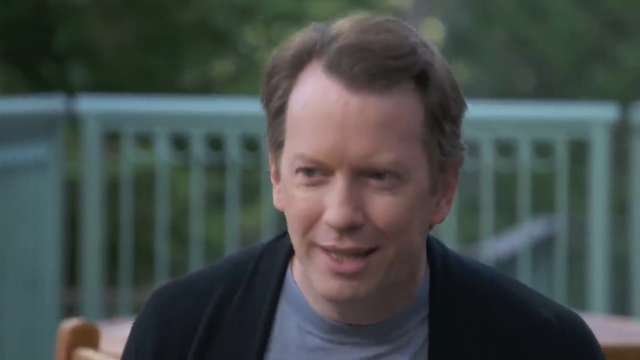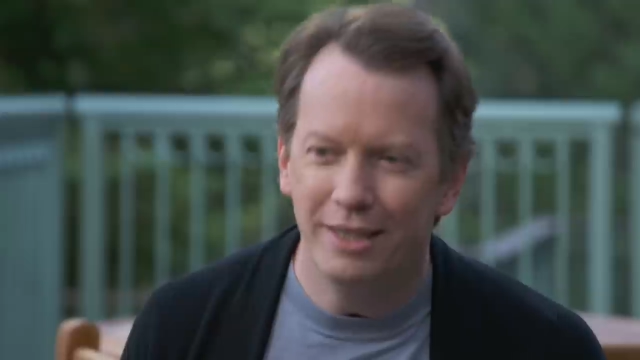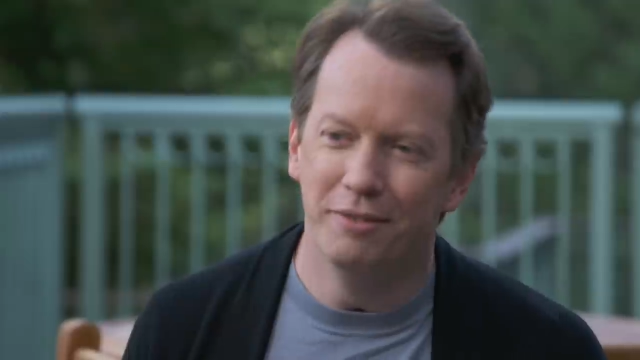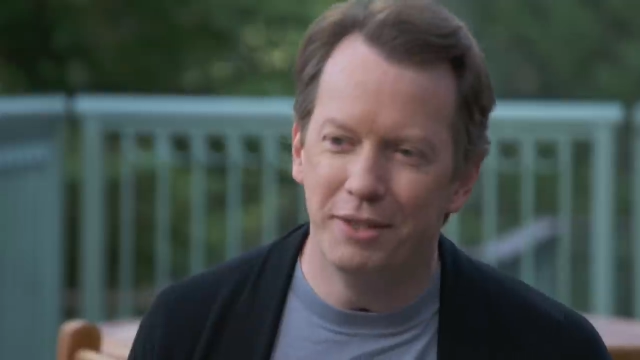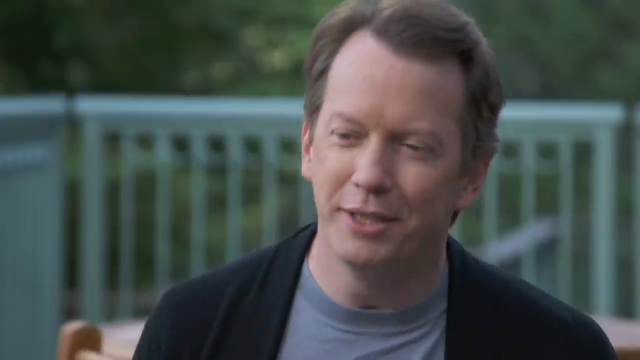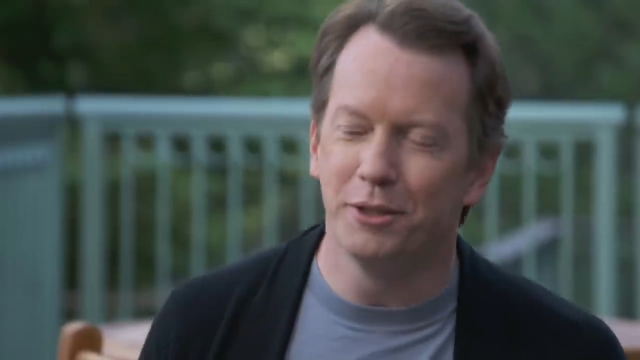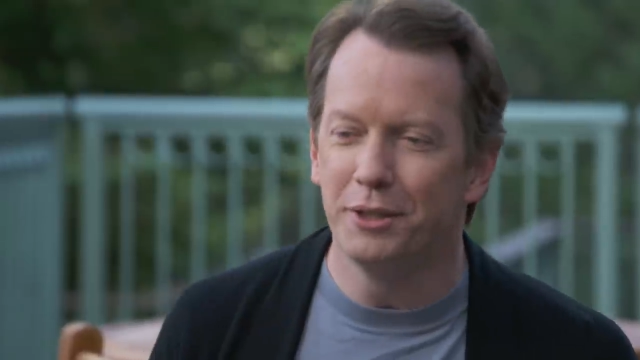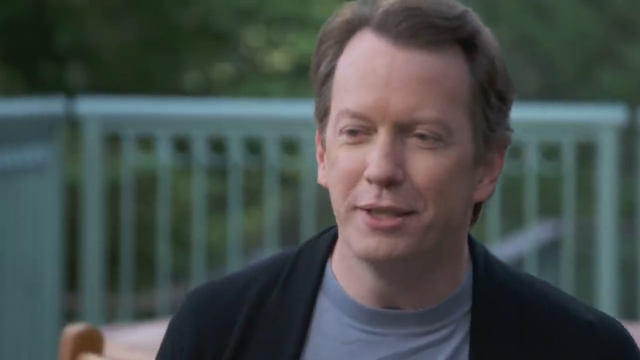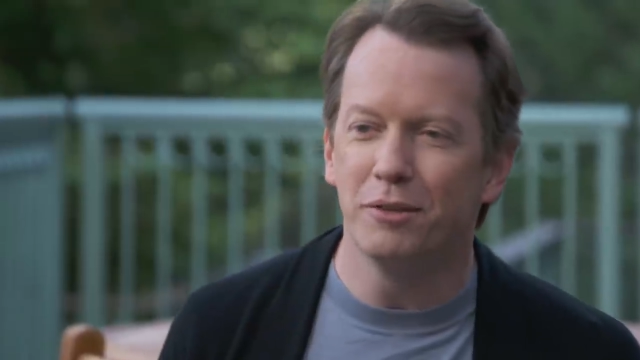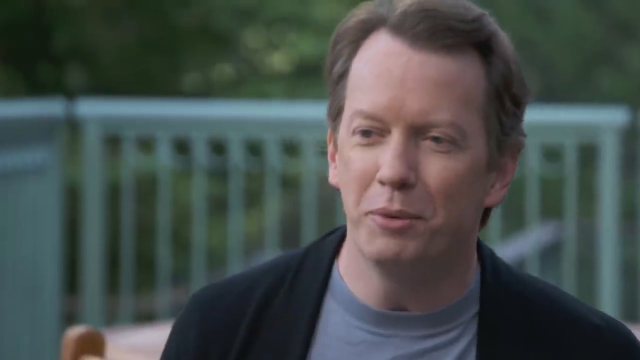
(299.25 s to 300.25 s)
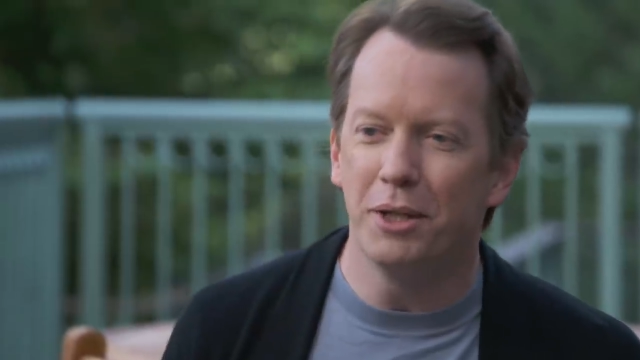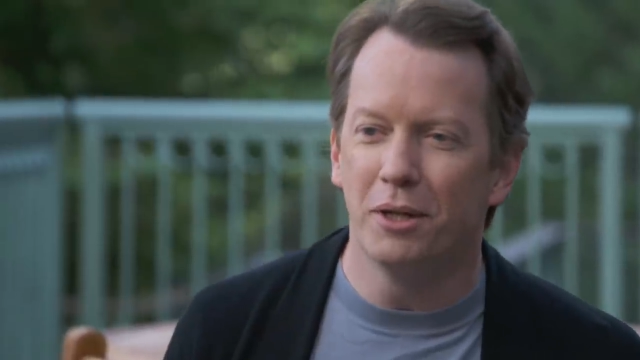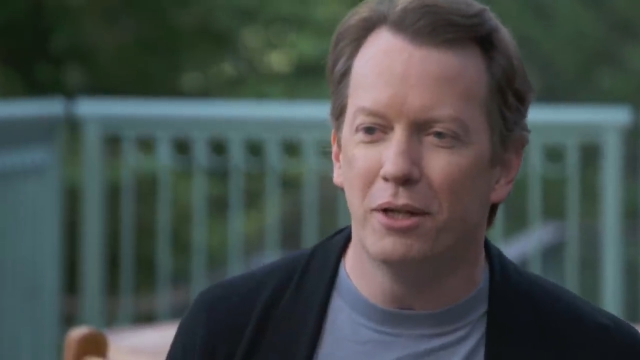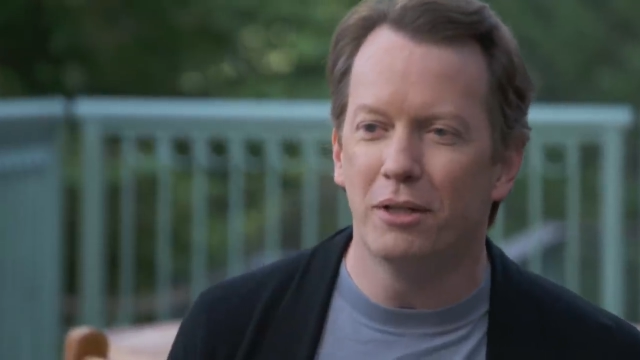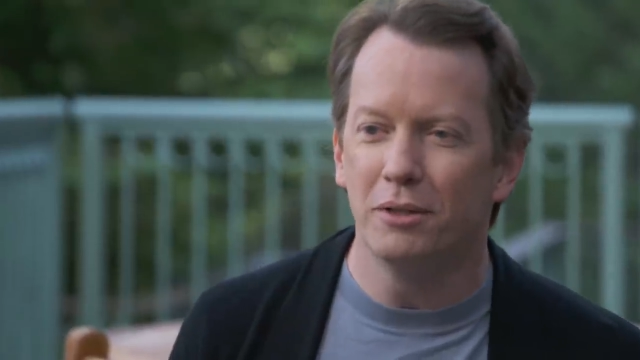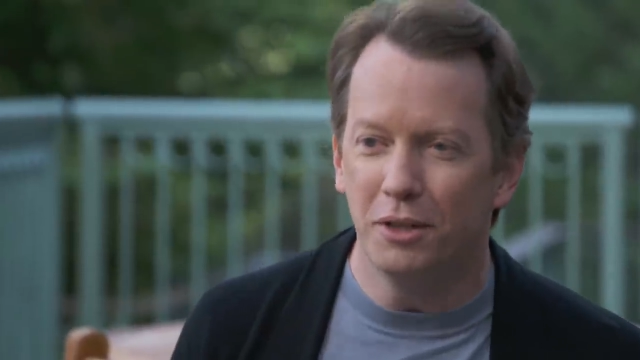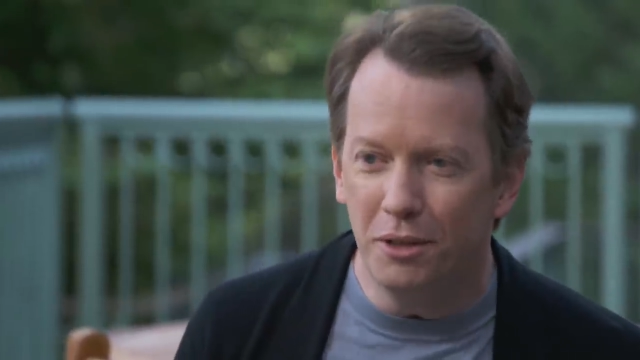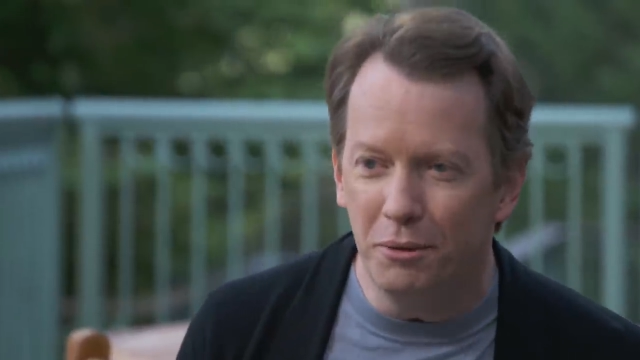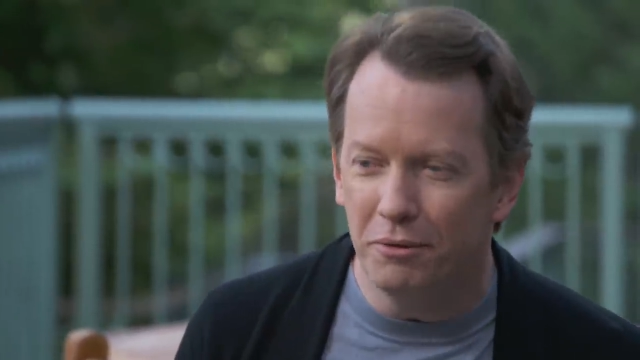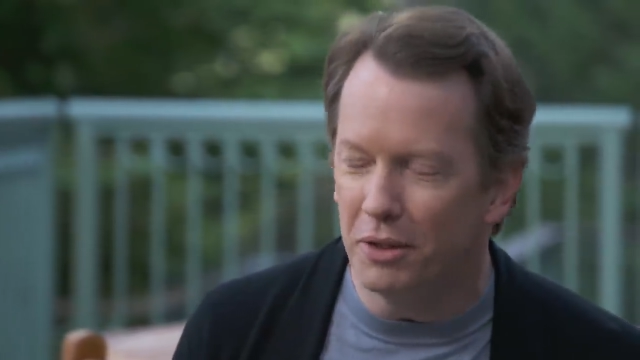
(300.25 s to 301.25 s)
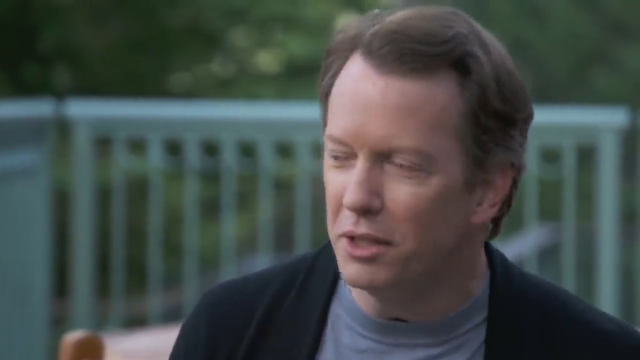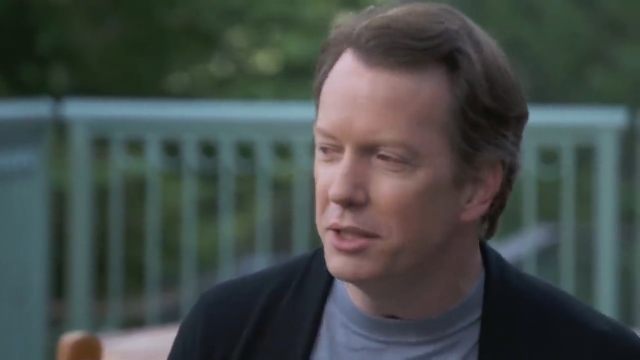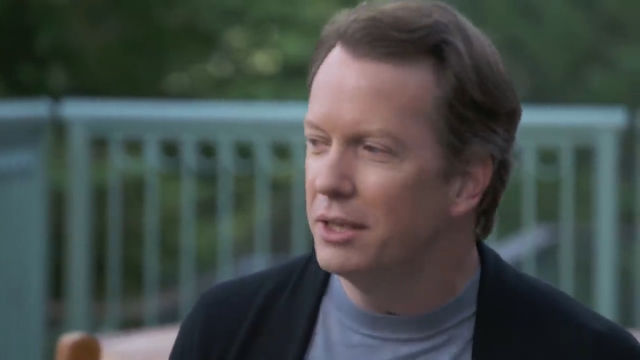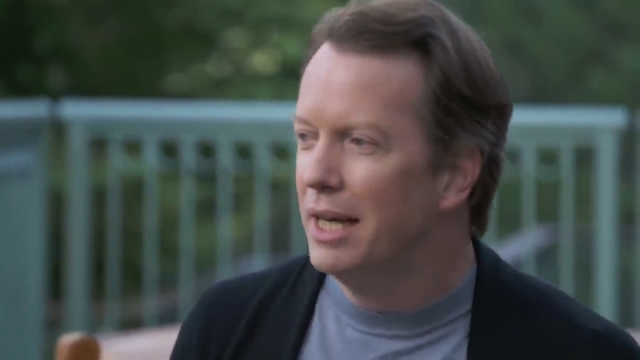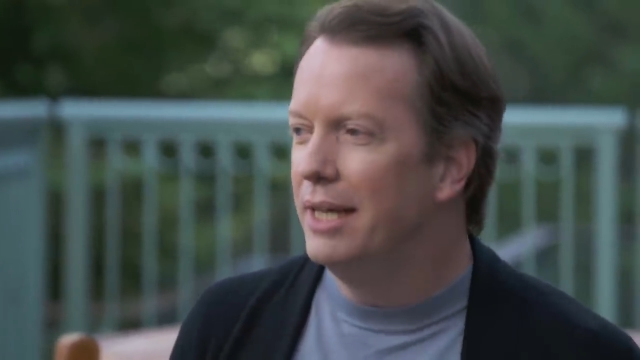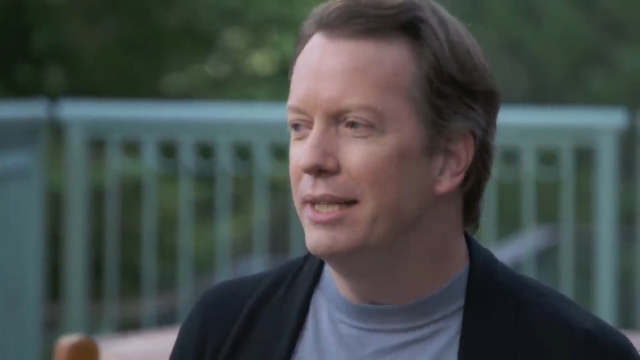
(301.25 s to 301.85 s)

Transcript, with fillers: in the physical system we call the universe